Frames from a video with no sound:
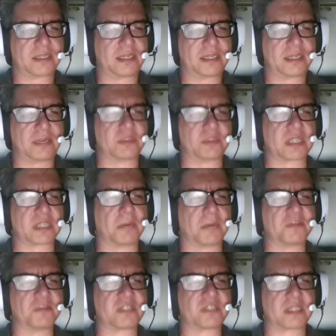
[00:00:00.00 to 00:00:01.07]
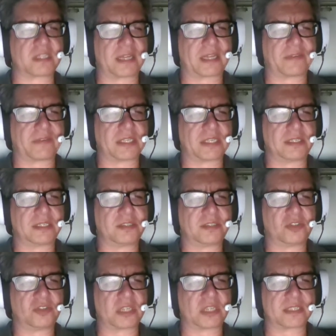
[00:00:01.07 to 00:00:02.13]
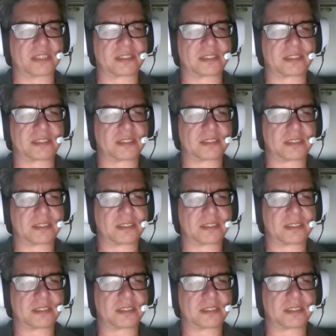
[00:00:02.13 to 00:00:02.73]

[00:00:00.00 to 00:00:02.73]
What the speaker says: It was almost 11, just